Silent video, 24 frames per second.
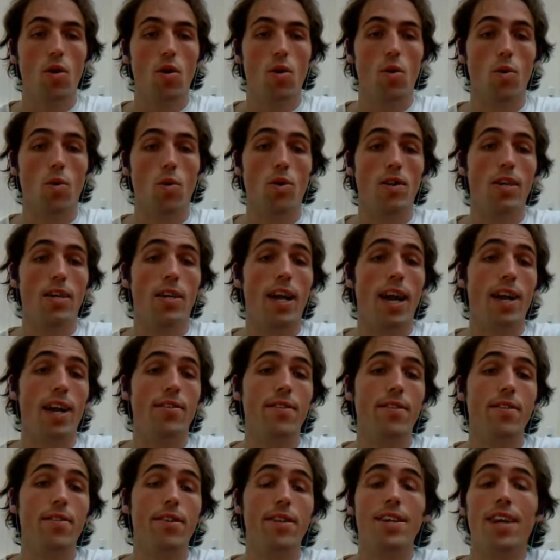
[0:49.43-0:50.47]
or didn't
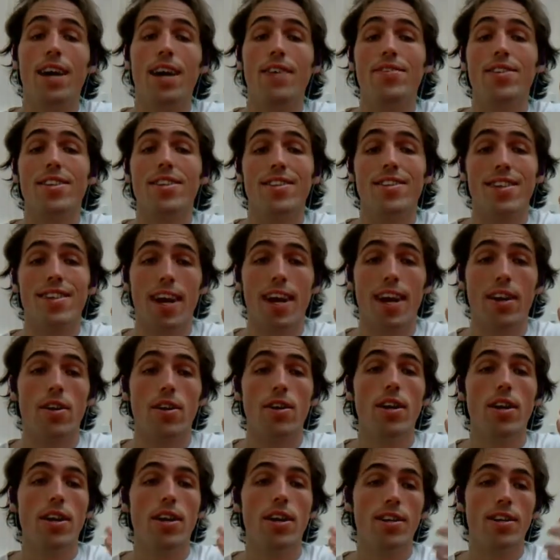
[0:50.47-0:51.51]
have the
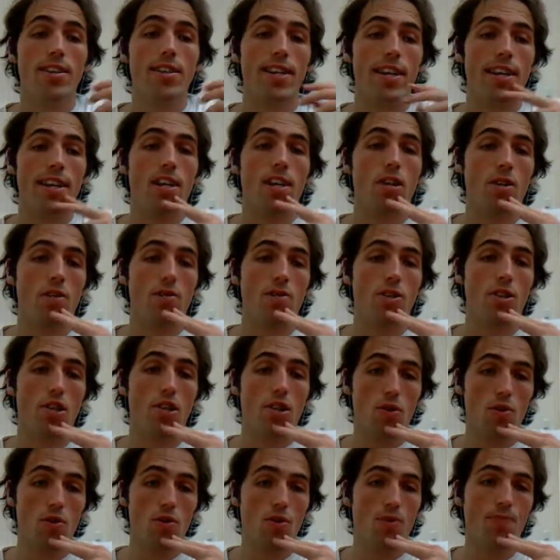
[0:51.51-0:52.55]
desire to take care of the
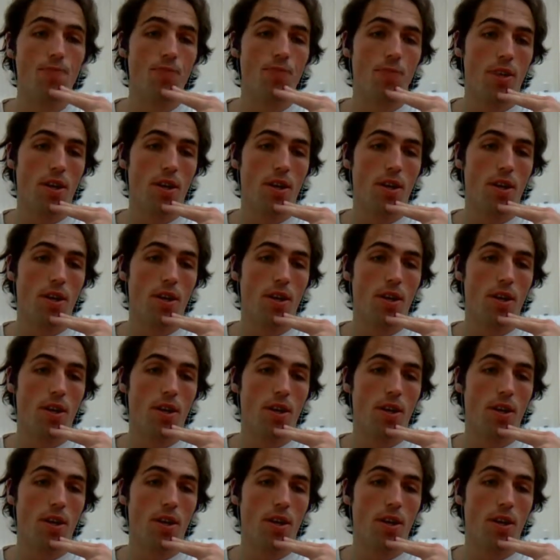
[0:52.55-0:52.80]
children.